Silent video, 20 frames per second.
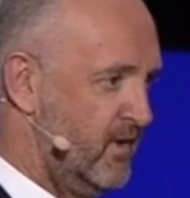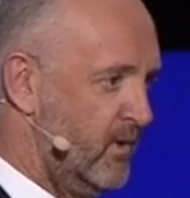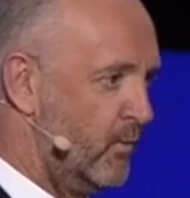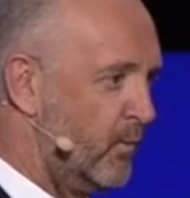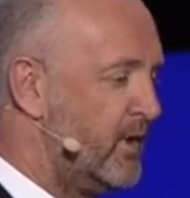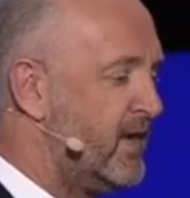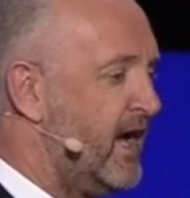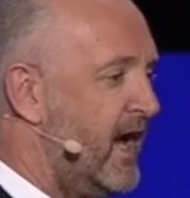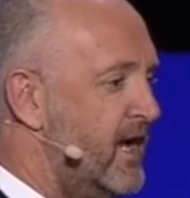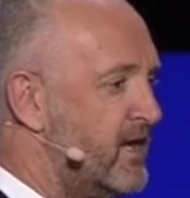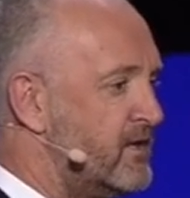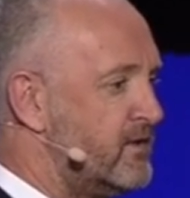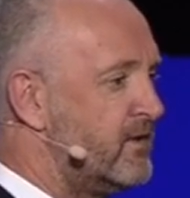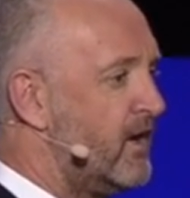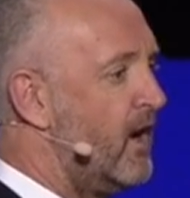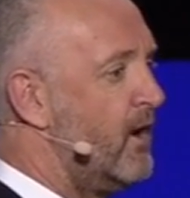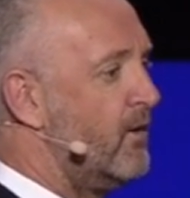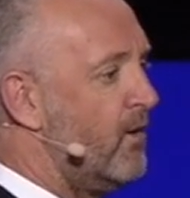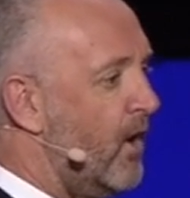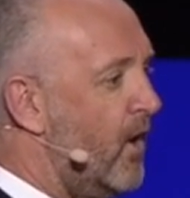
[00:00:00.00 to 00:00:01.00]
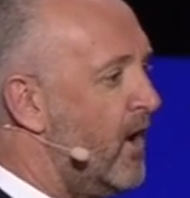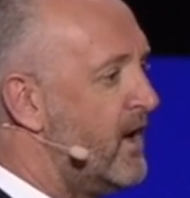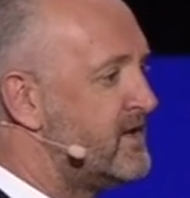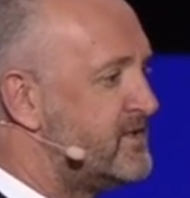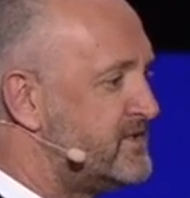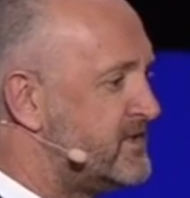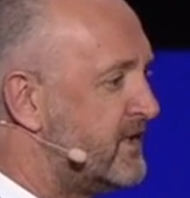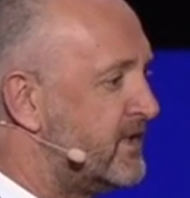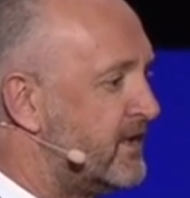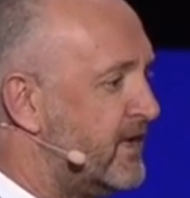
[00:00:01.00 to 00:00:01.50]
We had no
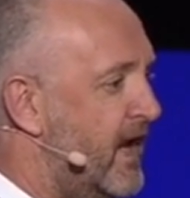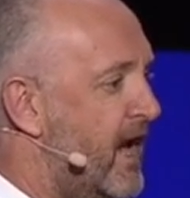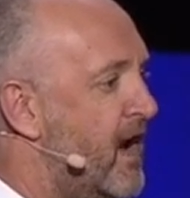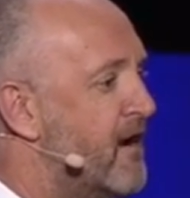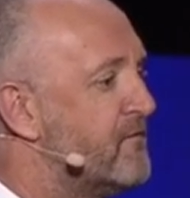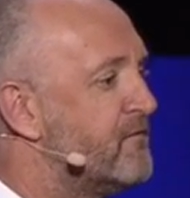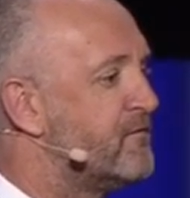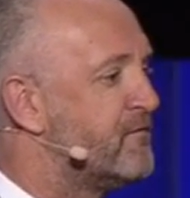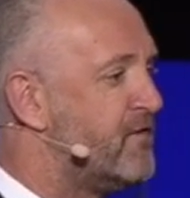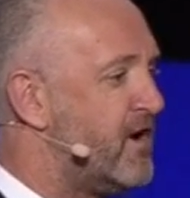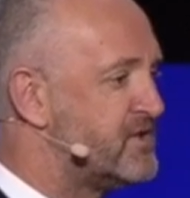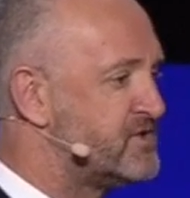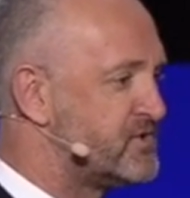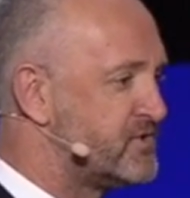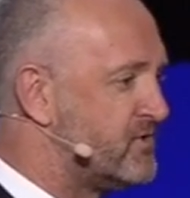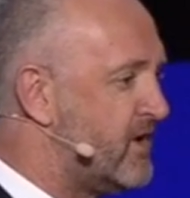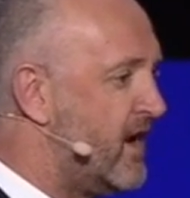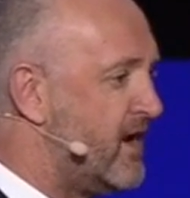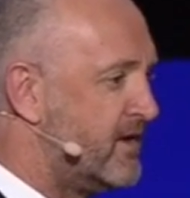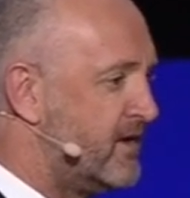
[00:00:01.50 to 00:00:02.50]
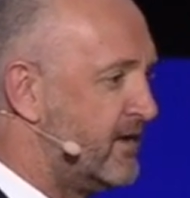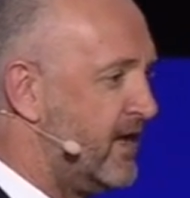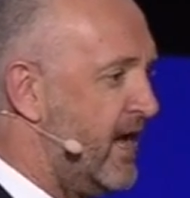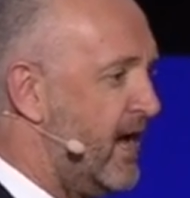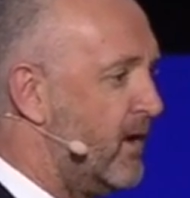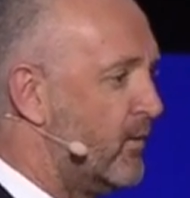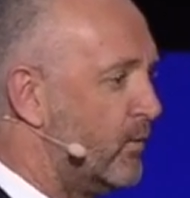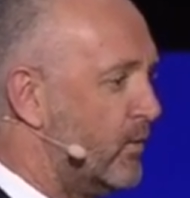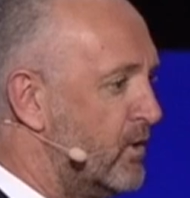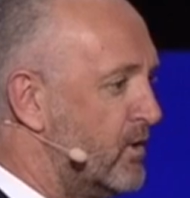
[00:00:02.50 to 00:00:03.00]
idea how frustrated
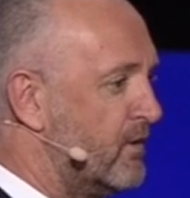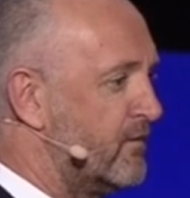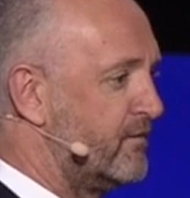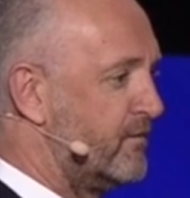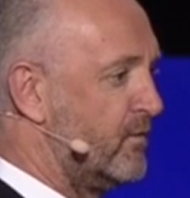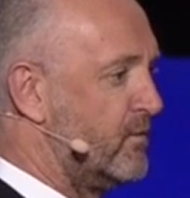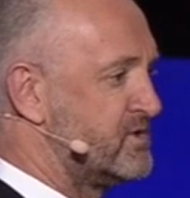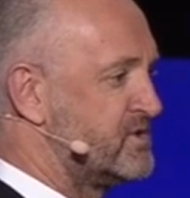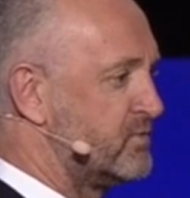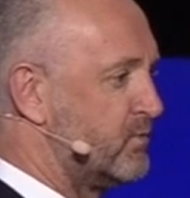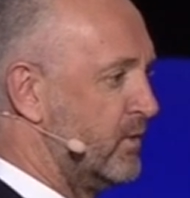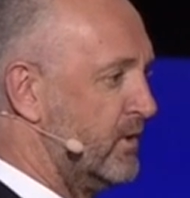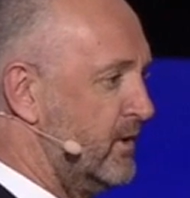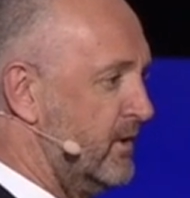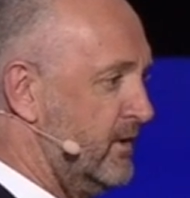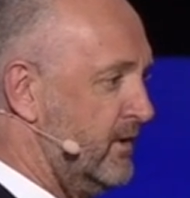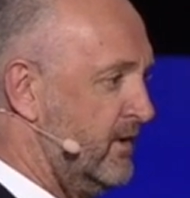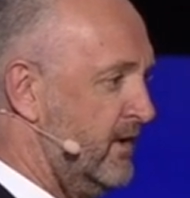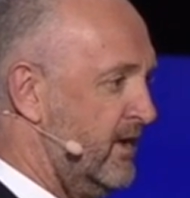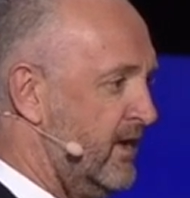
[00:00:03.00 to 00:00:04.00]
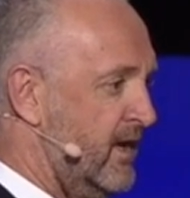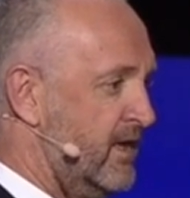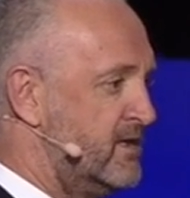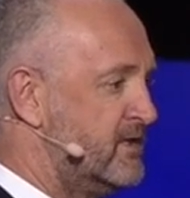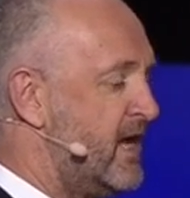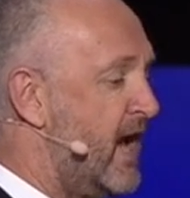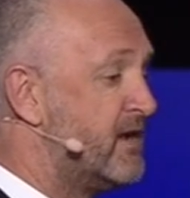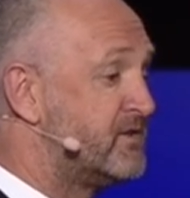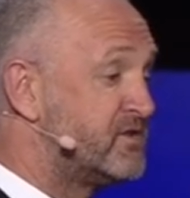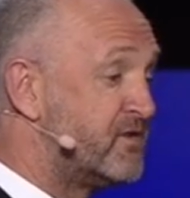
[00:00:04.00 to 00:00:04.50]
our workforce were,
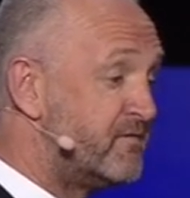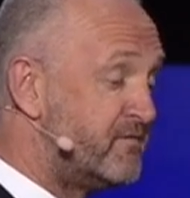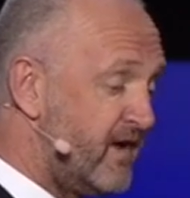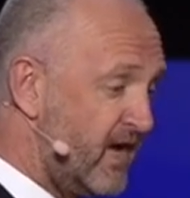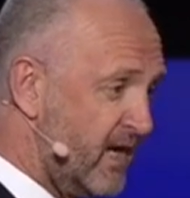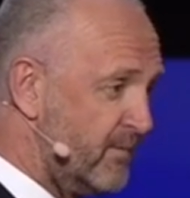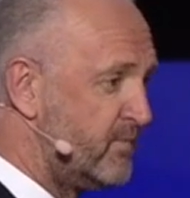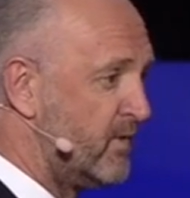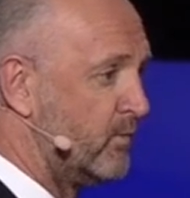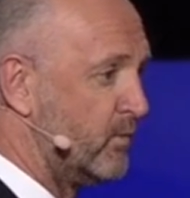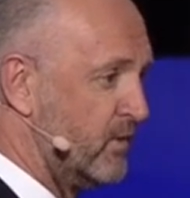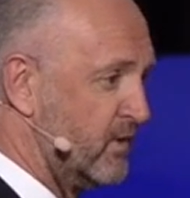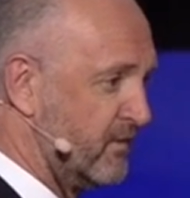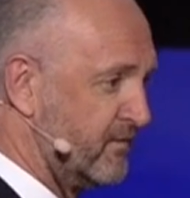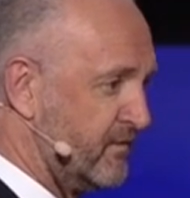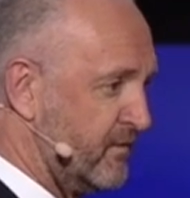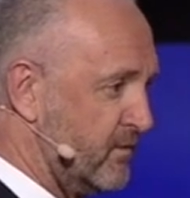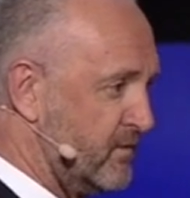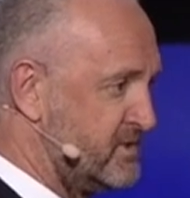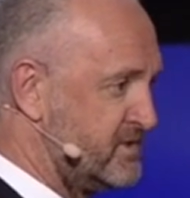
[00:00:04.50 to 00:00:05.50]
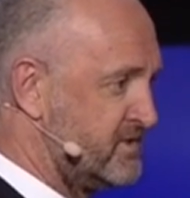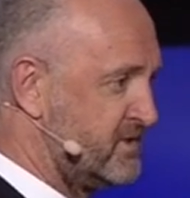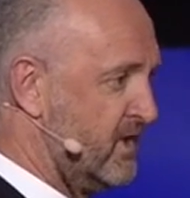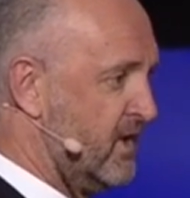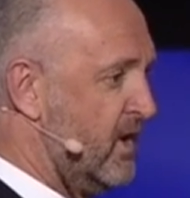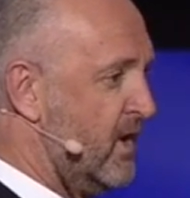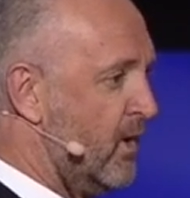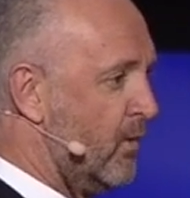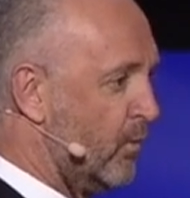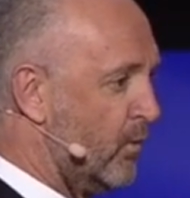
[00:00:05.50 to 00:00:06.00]
our developer workforce,
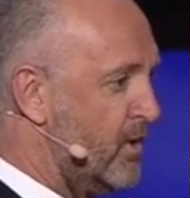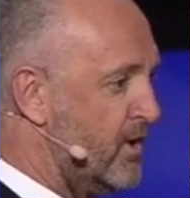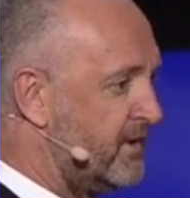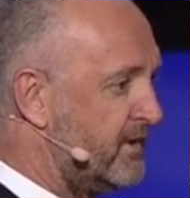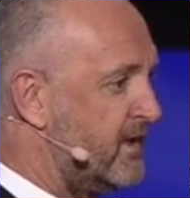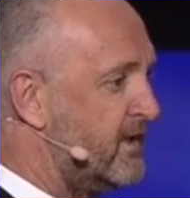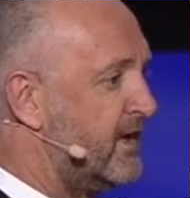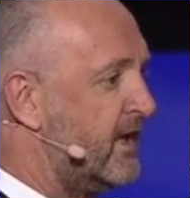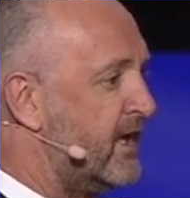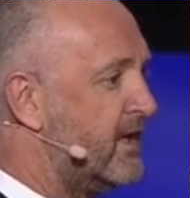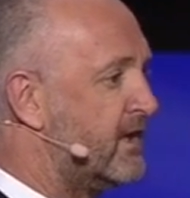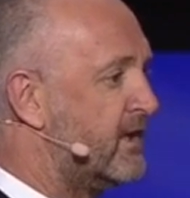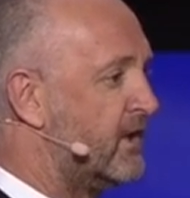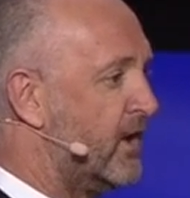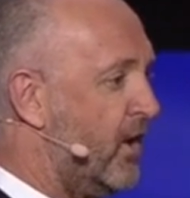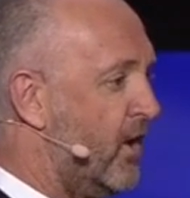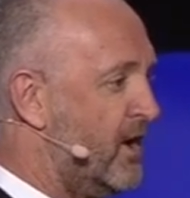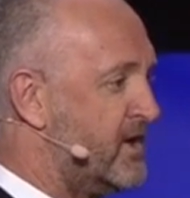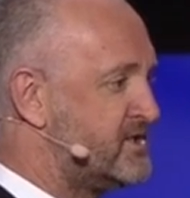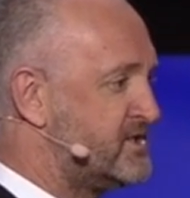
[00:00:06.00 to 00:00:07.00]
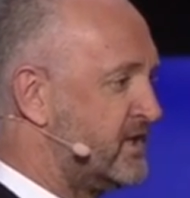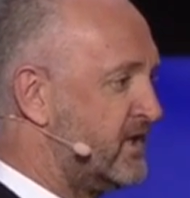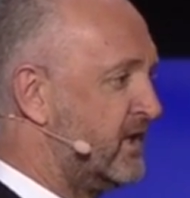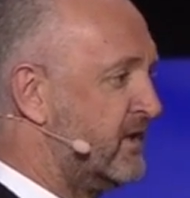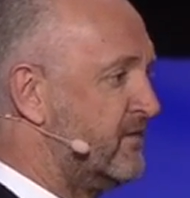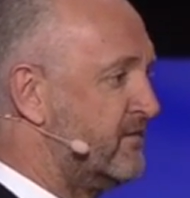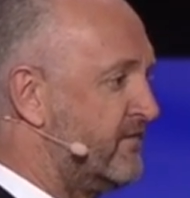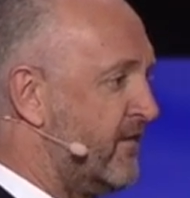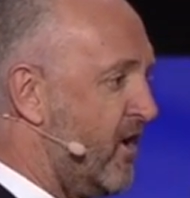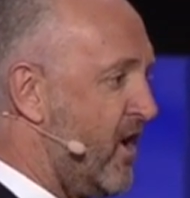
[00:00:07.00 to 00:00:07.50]
working in an IT
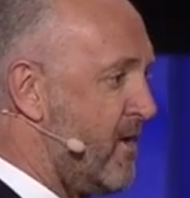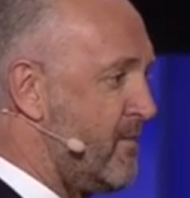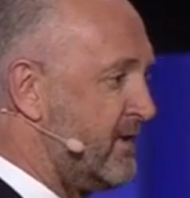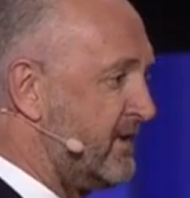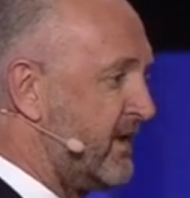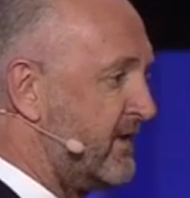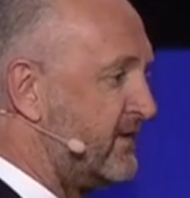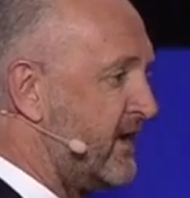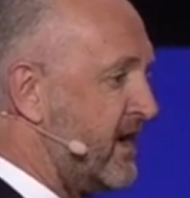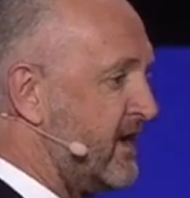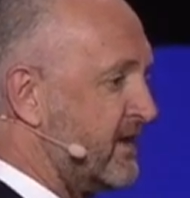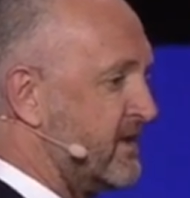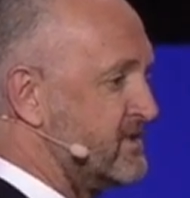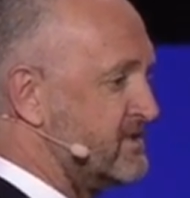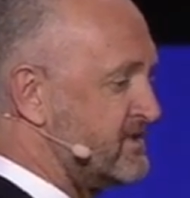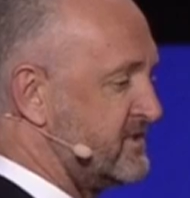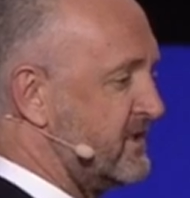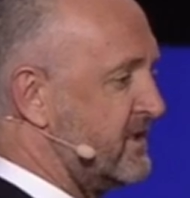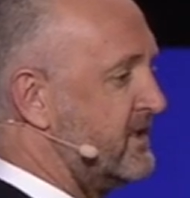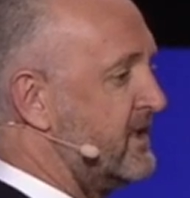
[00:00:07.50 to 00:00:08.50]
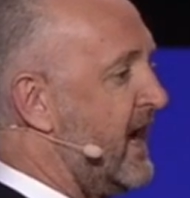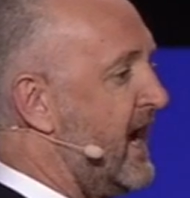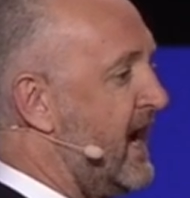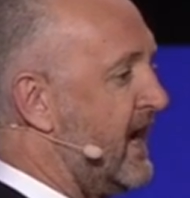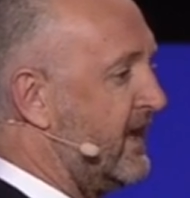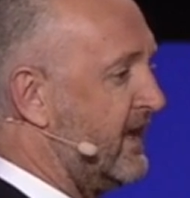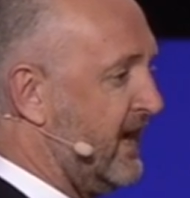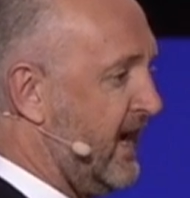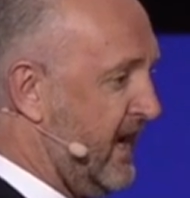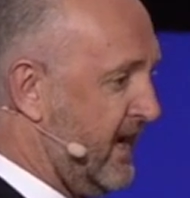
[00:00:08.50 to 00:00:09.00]
environment that they considered
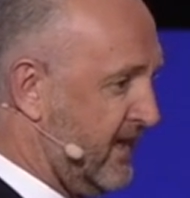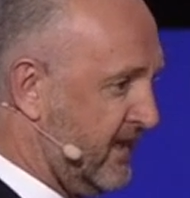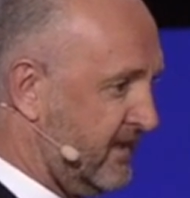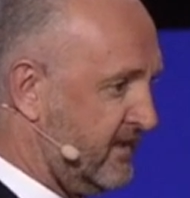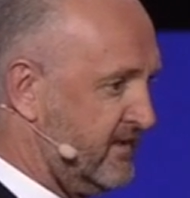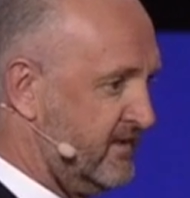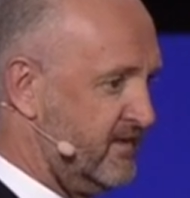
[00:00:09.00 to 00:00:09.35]
archaic.